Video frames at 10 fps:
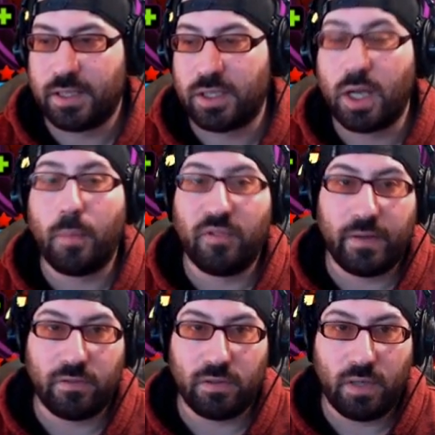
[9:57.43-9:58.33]
some
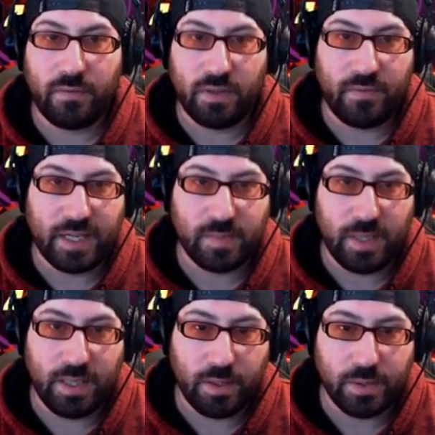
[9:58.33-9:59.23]
level of investment
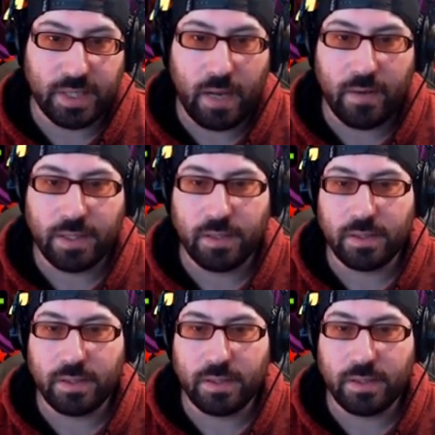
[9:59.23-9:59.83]
in those characters.